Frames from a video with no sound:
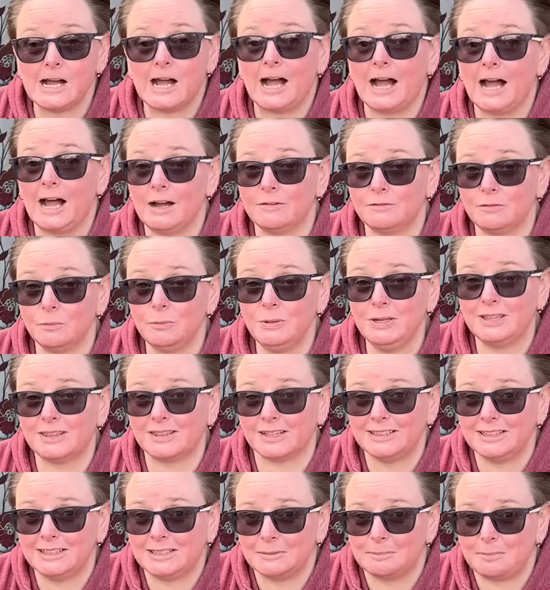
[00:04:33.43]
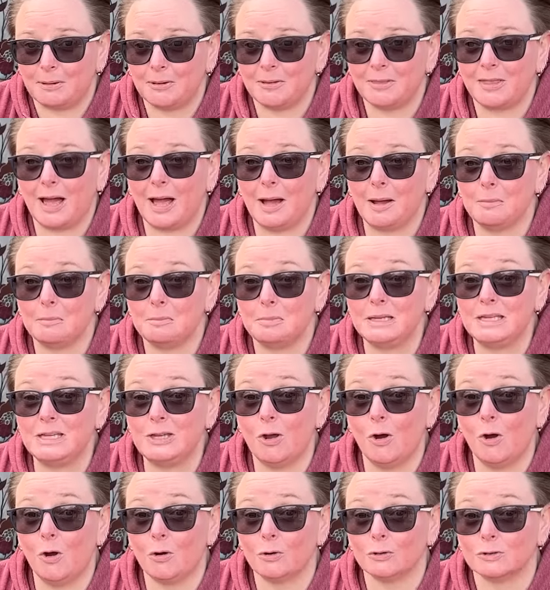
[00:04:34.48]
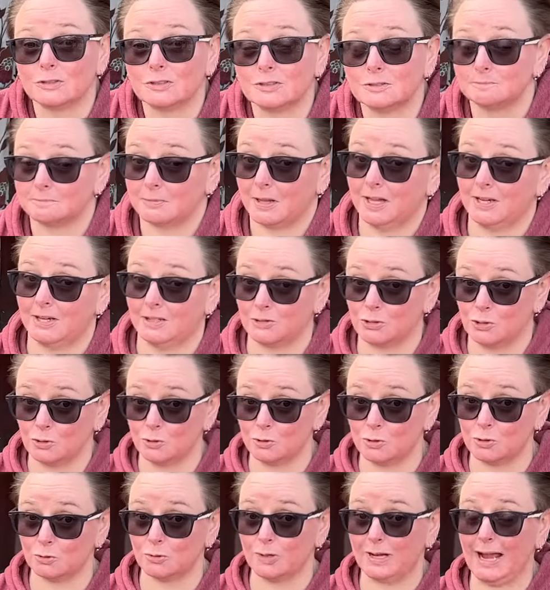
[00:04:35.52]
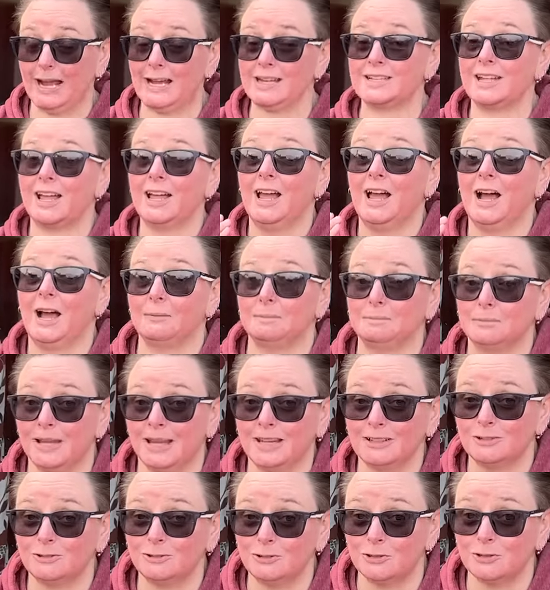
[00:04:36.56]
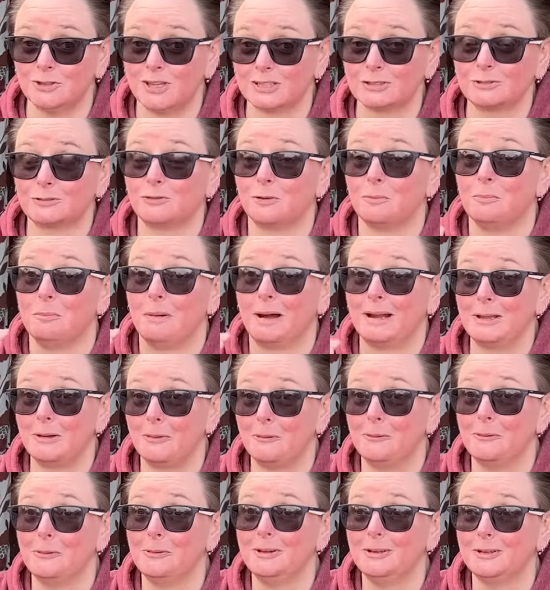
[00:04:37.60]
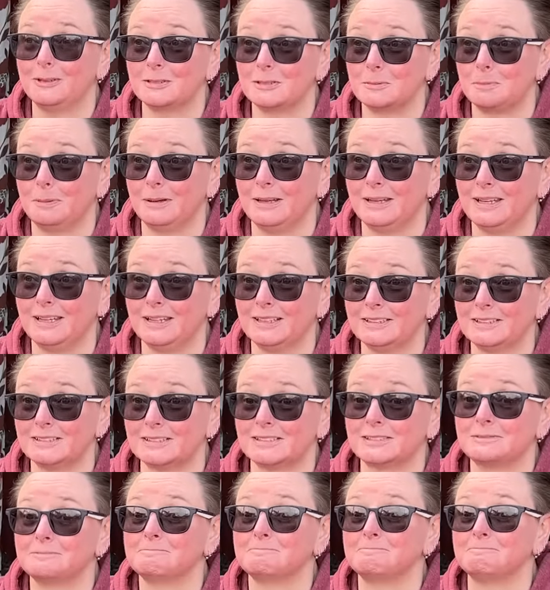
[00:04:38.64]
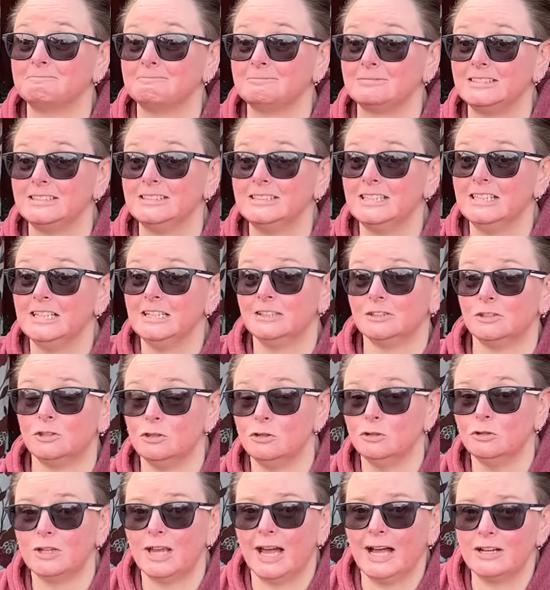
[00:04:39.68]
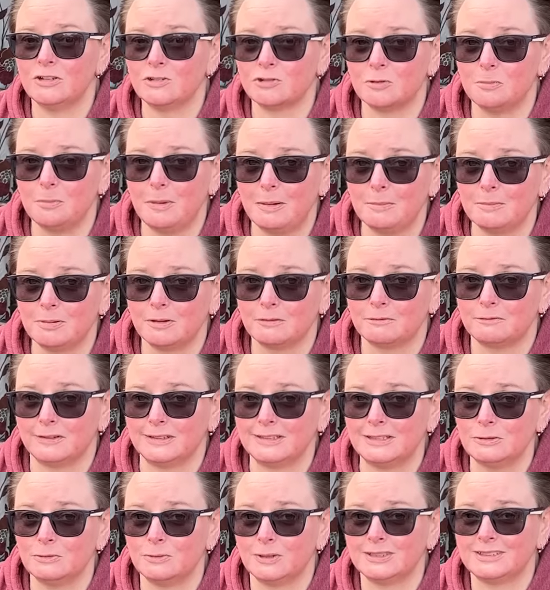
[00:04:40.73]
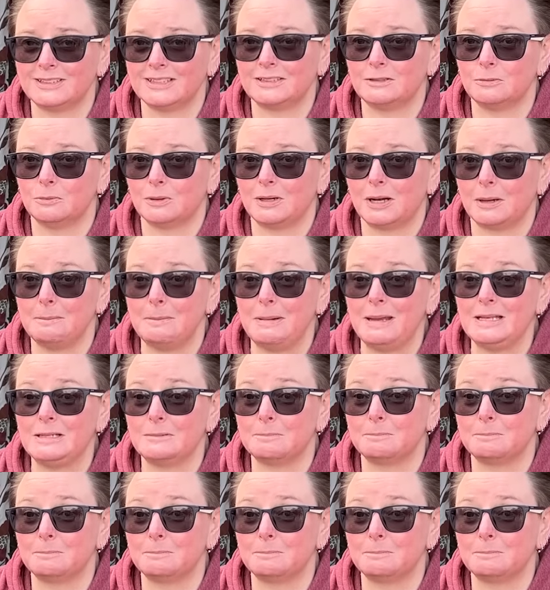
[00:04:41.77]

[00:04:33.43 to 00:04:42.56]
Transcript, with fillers: have a wee think about that, because, and as usual guys, I'm telling you this from my own experience. Do you guys remember the video I did where I made